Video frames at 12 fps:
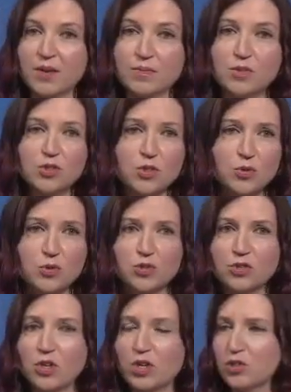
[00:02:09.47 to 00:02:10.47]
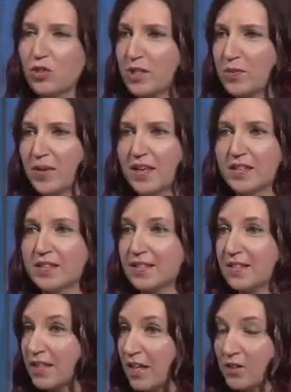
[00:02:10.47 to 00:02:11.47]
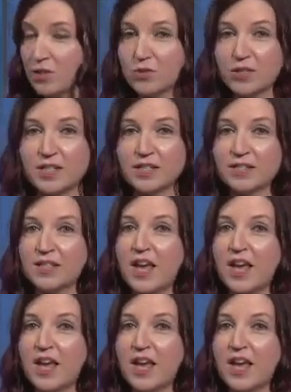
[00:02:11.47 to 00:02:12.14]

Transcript: suits, dress pants, accessories,